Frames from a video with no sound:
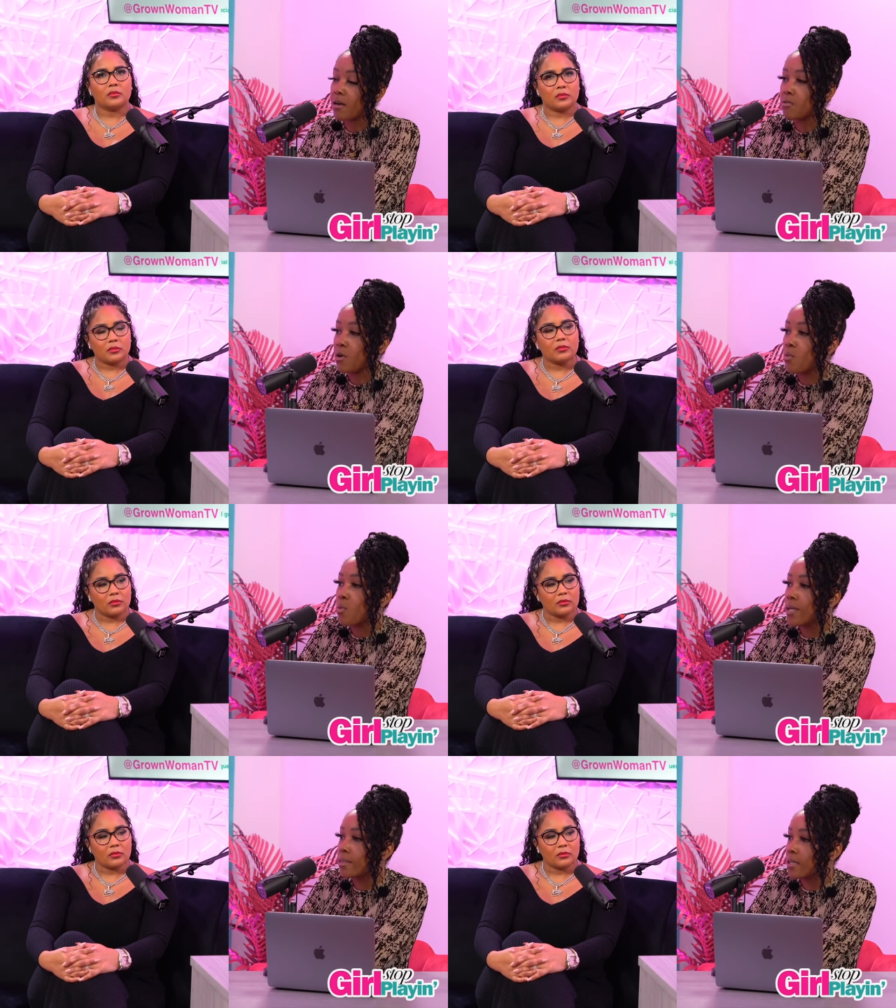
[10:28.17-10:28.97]
Speaker 1: I don't mm-hmm. know
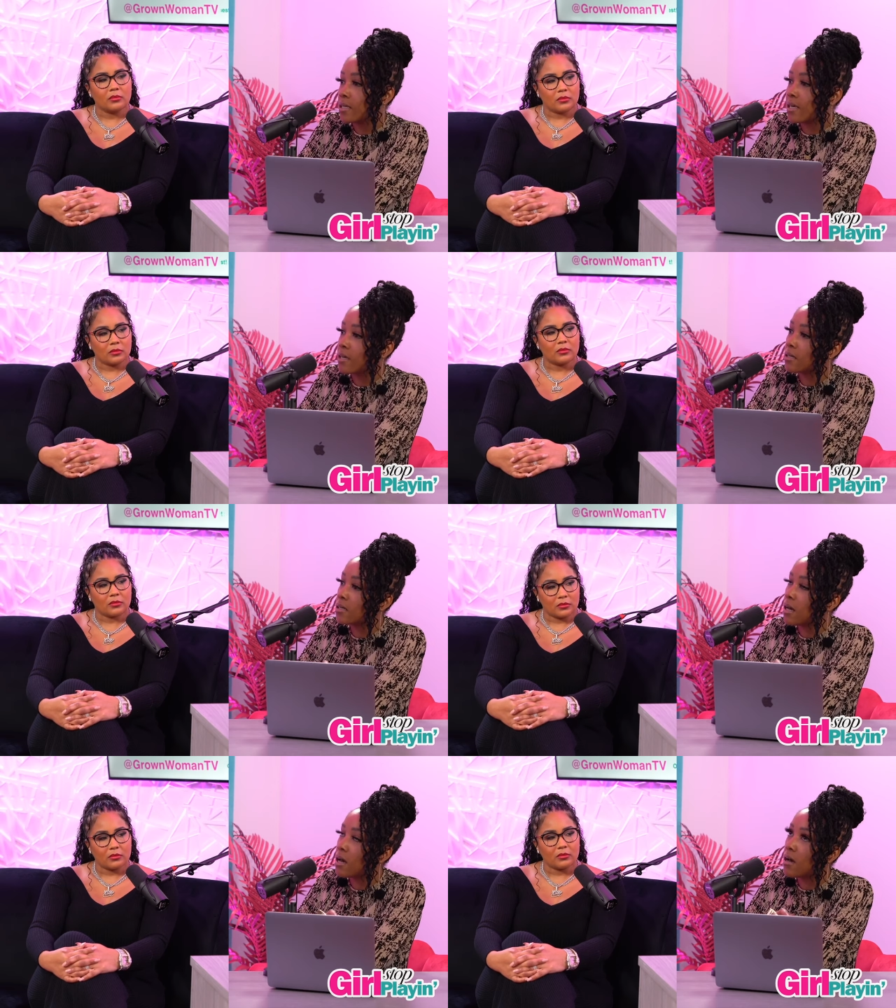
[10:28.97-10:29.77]
what the
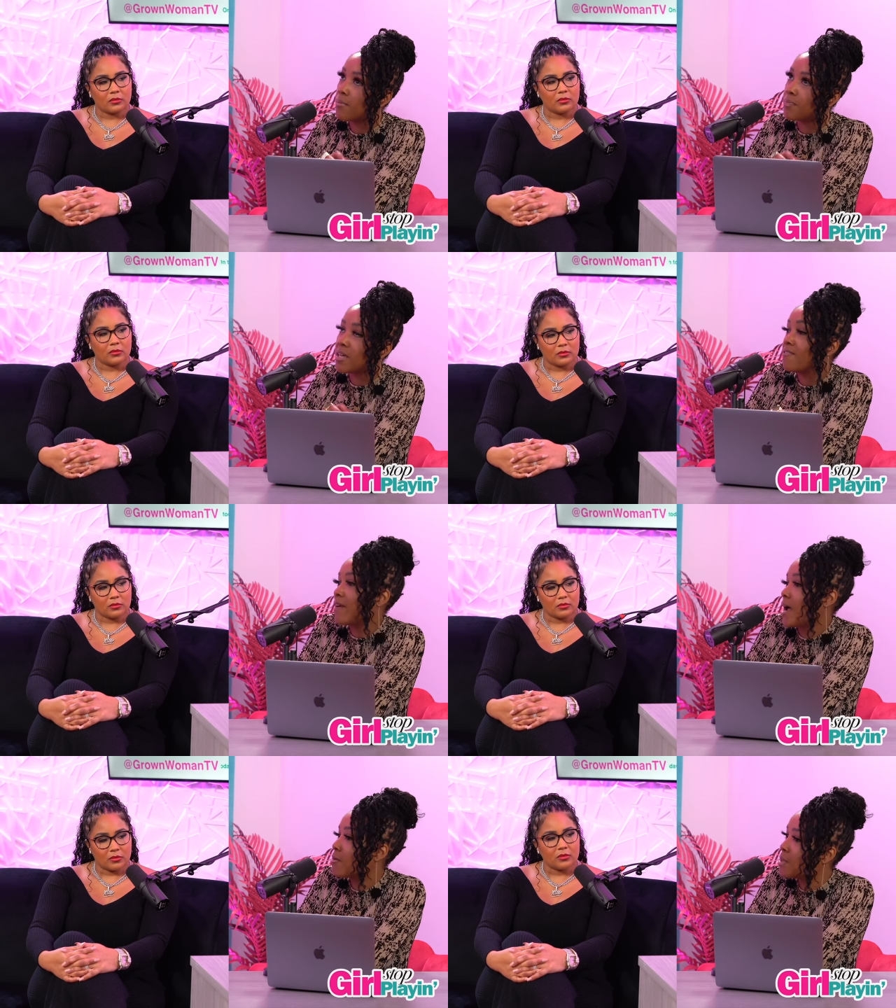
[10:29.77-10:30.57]
um, the
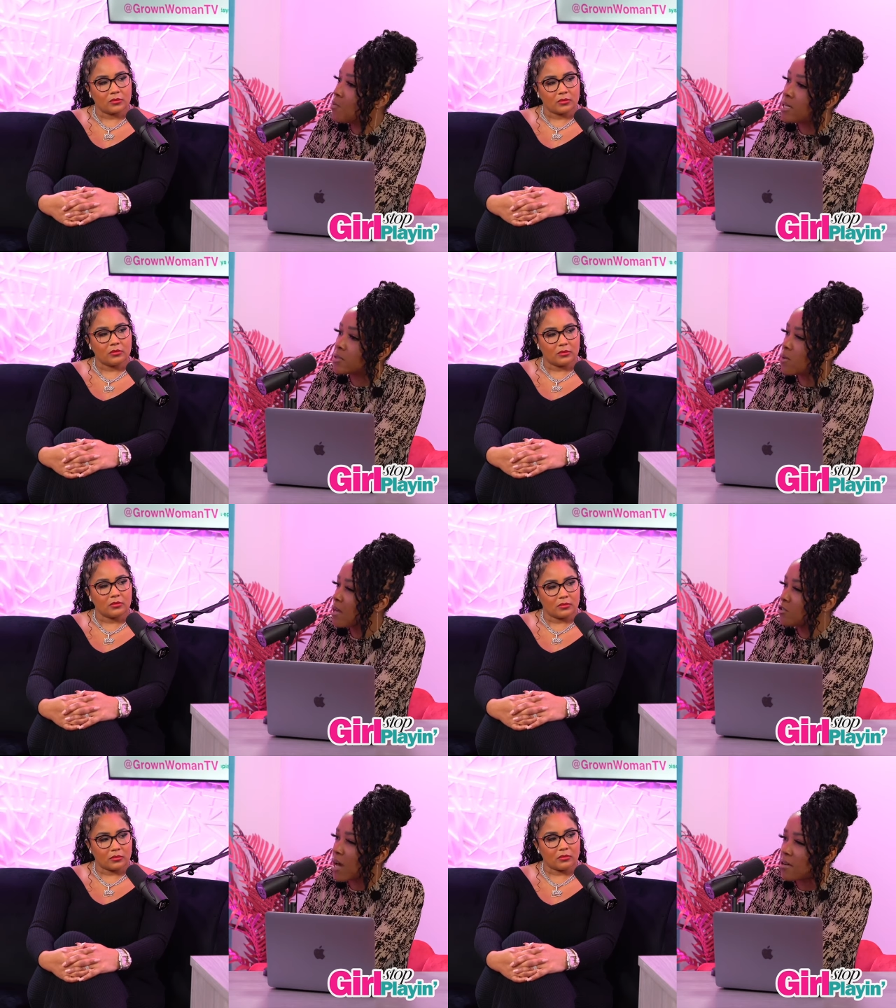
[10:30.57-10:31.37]
environment was
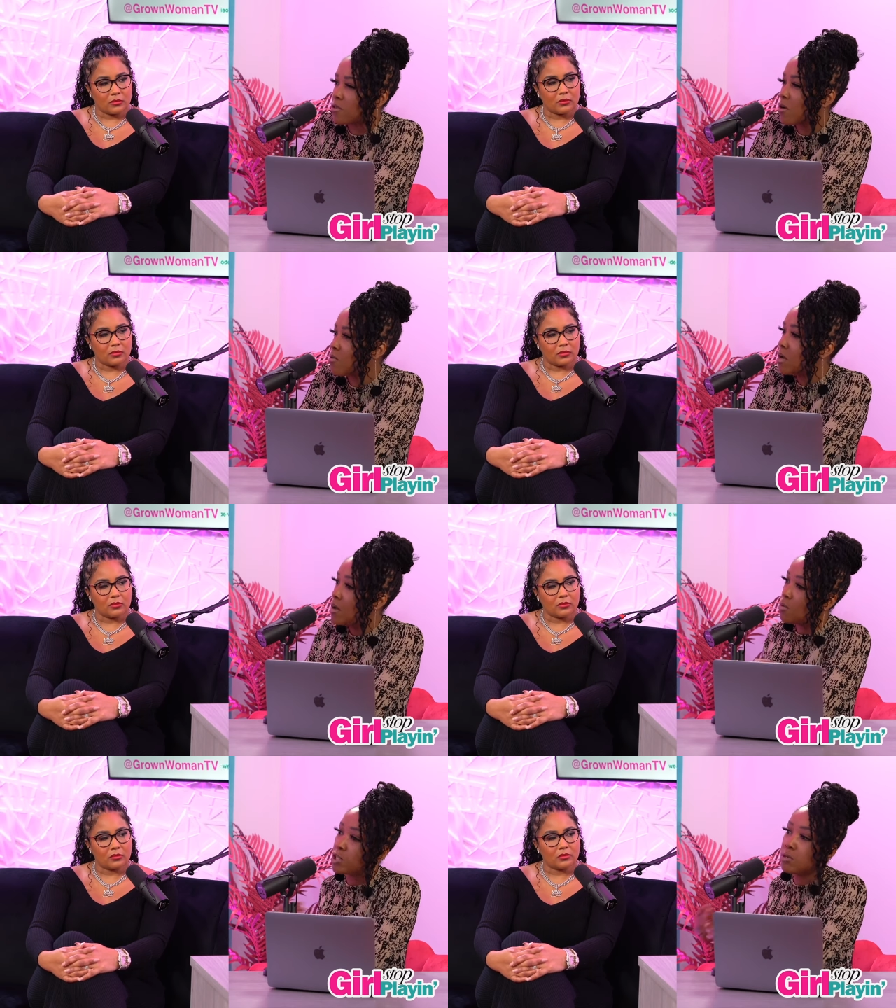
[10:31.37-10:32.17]
around you. I don't know
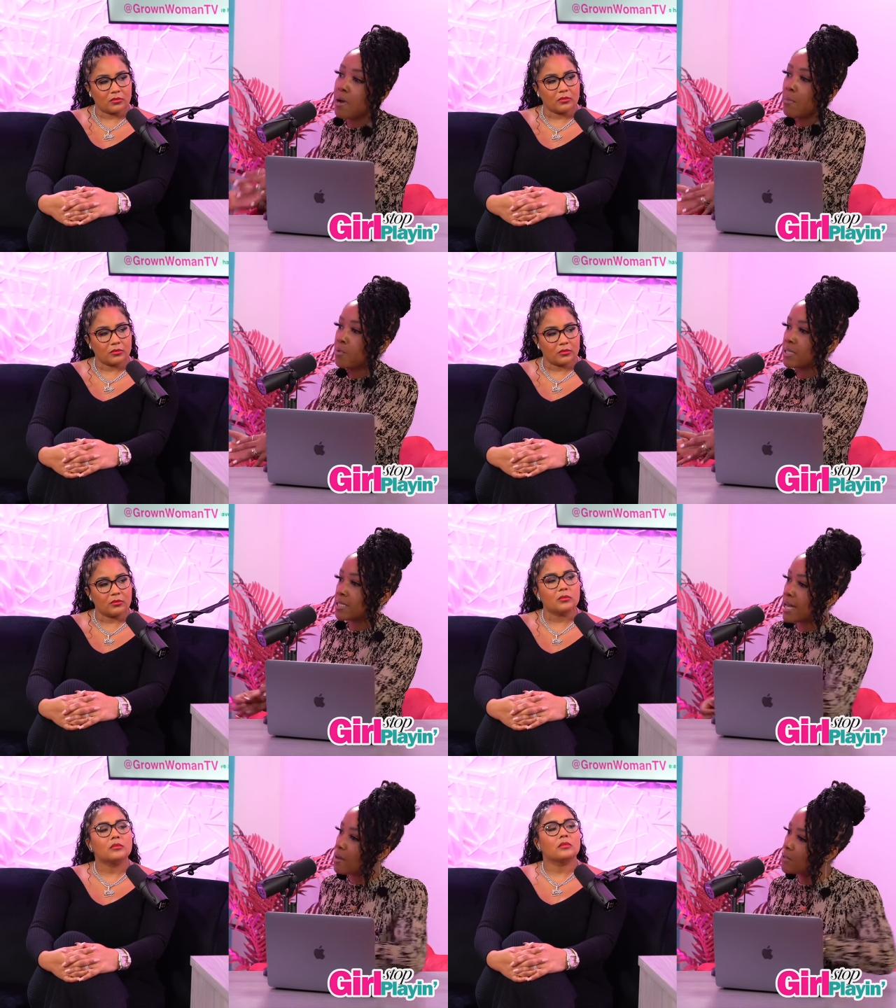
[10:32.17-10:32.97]
mm-hmm. what your mm-hmm. mama was
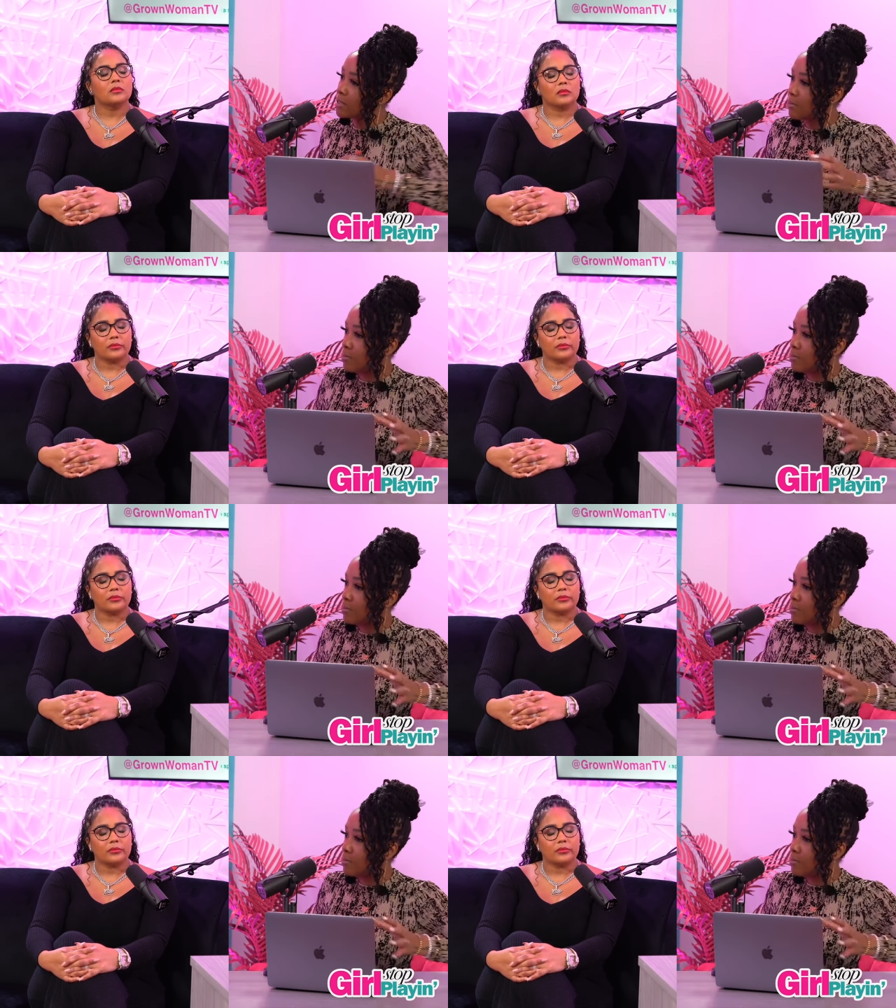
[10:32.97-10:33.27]
saying, what the